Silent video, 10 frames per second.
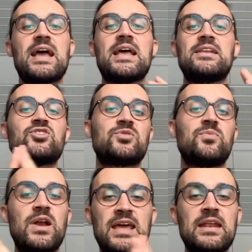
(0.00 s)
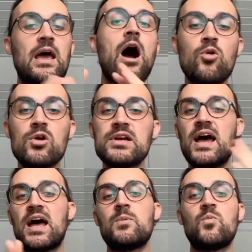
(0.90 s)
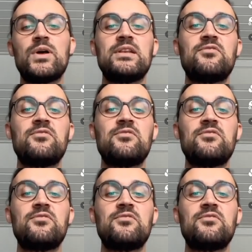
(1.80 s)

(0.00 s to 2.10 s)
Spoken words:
and it should play the whole time when the